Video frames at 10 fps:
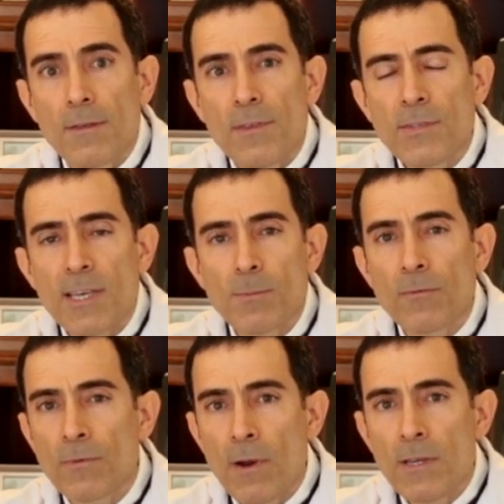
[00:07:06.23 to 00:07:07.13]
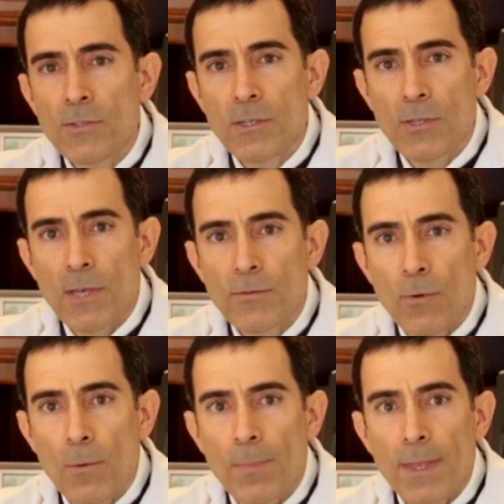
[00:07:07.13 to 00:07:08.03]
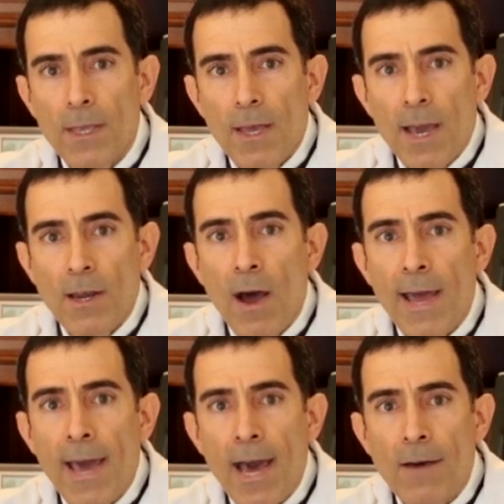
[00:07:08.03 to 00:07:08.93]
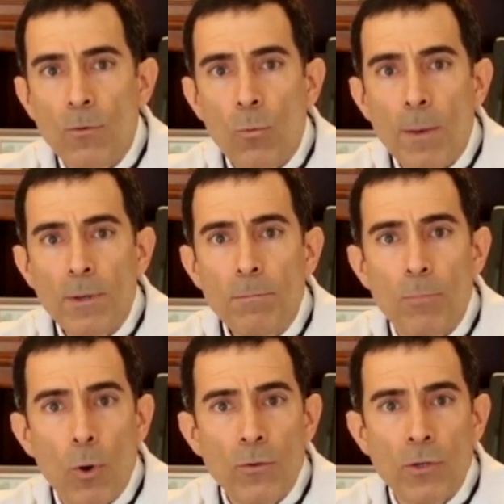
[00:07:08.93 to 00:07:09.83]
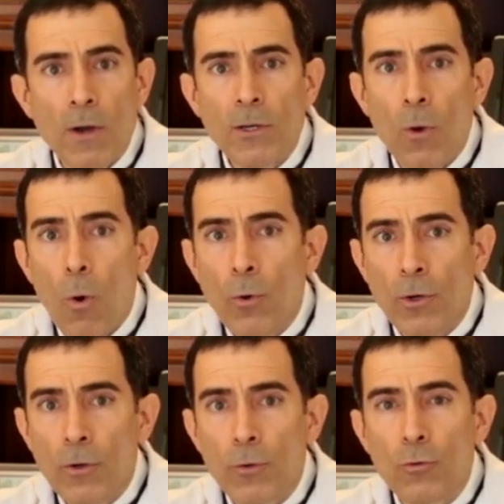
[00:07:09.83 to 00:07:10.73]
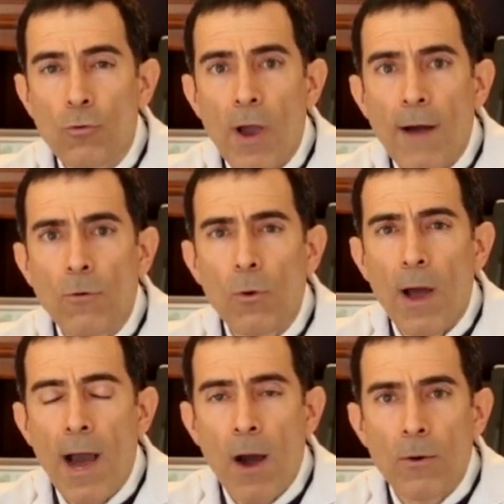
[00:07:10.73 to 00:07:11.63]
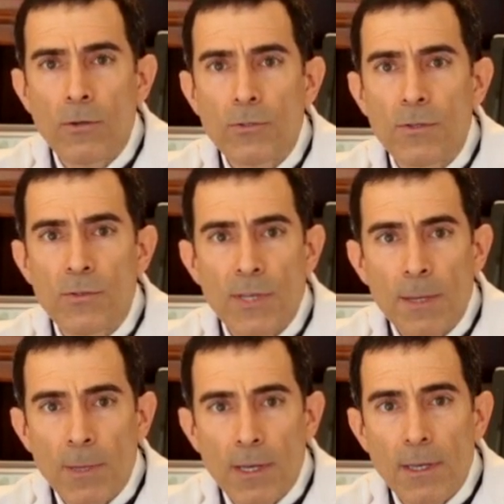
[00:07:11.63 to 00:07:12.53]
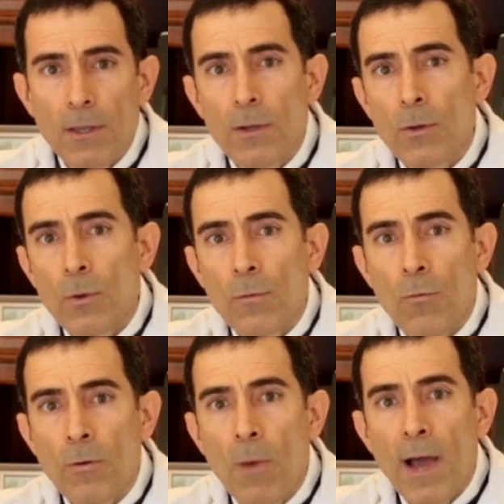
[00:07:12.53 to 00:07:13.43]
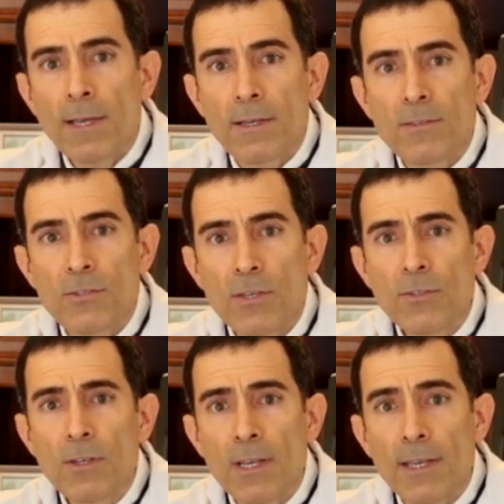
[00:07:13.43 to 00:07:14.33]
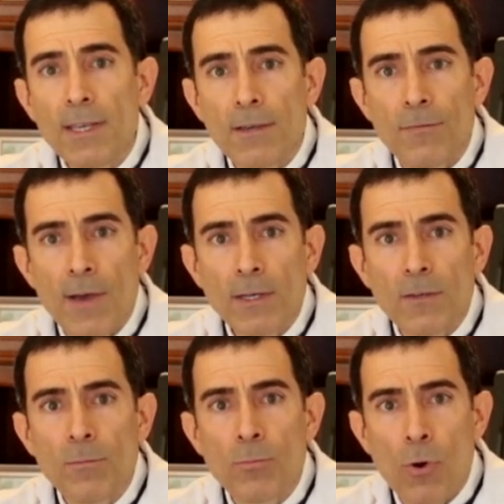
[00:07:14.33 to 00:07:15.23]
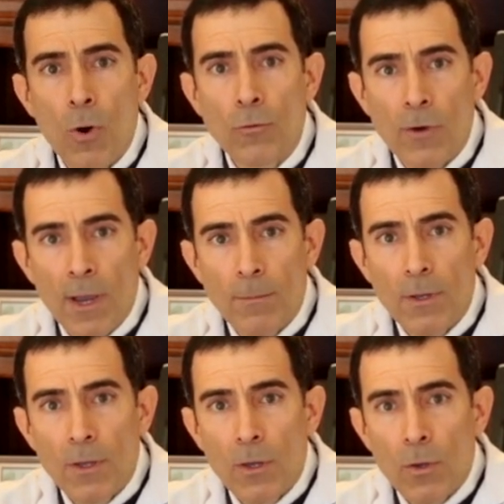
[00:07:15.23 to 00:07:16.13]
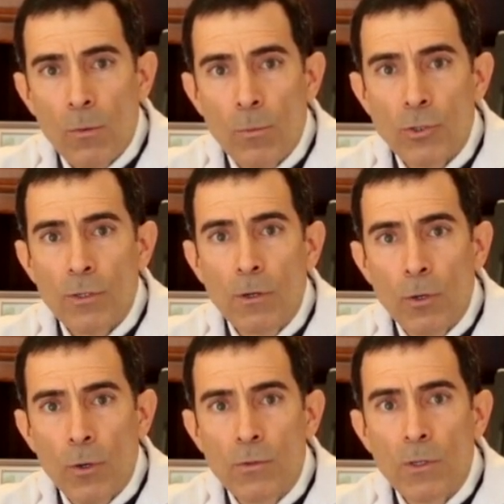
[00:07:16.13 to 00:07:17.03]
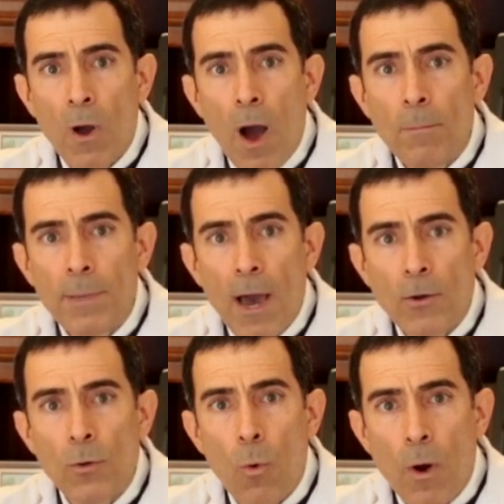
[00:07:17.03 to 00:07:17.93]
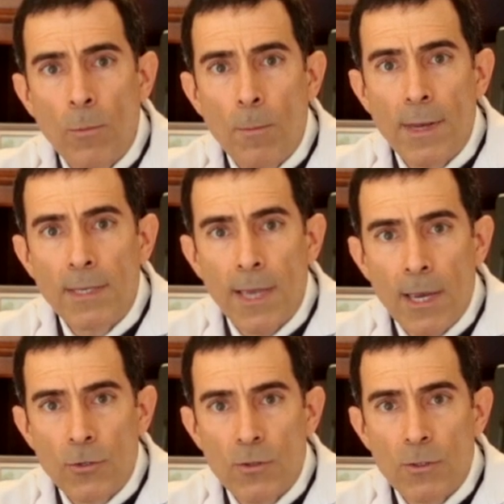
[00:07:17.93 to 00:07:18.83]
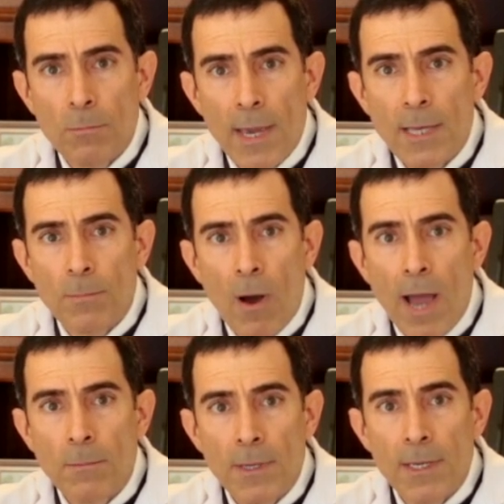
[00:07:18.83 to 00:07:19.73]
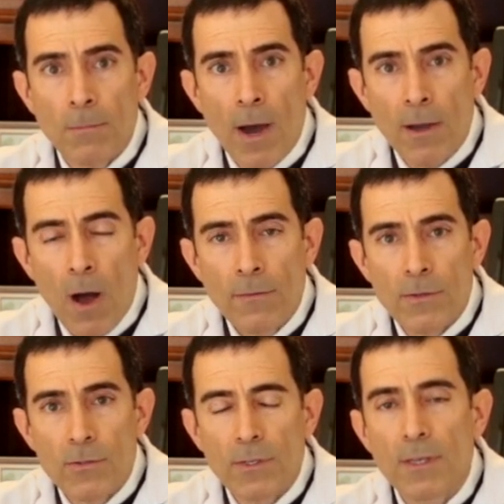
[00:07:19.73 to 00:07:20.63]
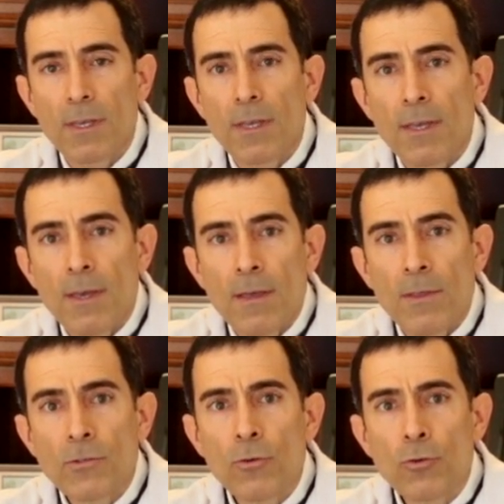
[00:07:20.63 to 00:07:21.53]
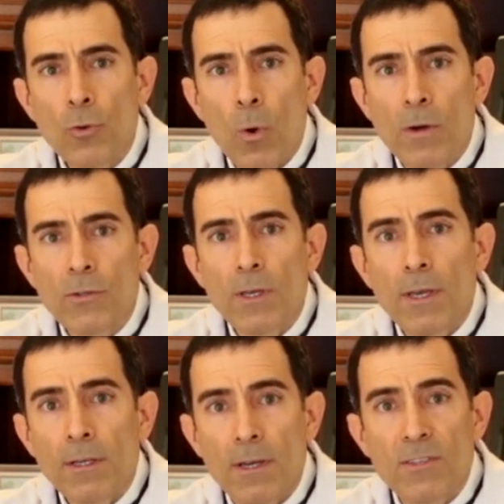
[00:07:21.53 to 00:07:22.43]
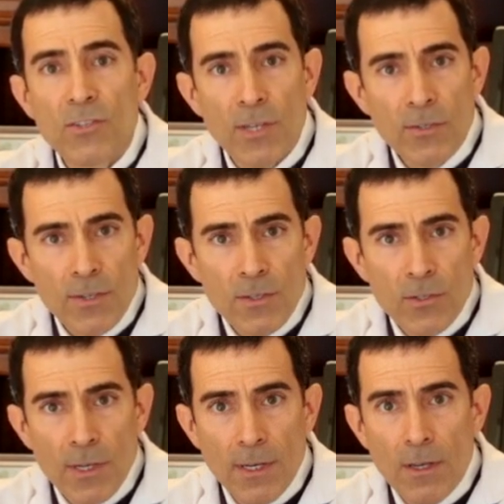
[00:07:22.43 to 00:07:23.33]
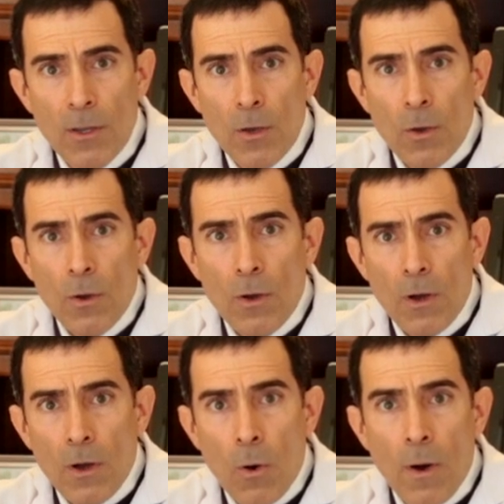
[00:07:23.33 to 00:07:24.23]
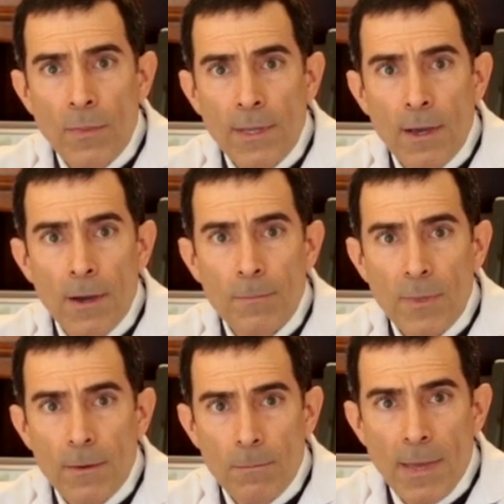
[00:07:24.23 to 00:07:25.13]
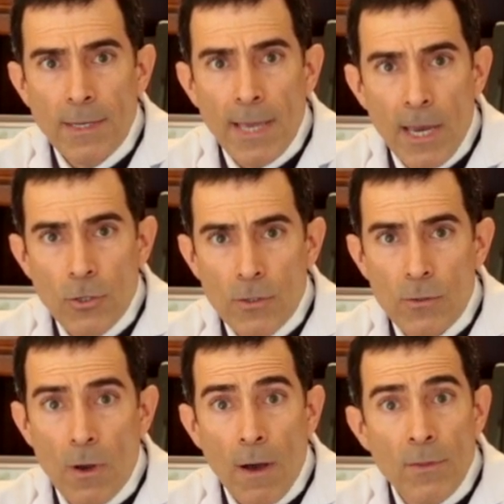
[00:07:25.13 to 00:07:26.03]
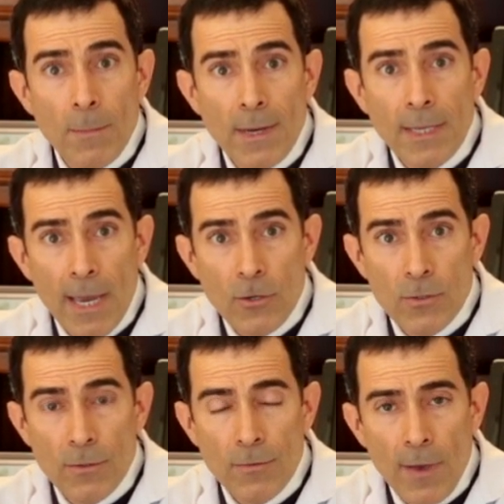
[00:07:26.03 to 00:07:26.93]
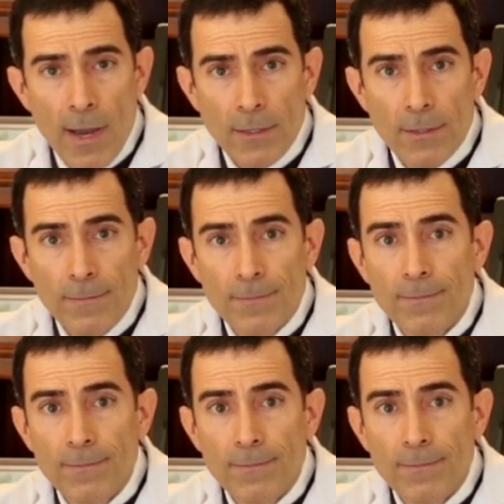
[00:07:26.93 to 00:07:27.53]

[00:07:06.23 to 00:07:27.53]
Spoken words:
This has been very successful, and I have women both young and older who travel hours to see me for my consistently effective program, which includes compounded hormone medications made by me in my office. This assures consistency on the medications or of the medication's effect.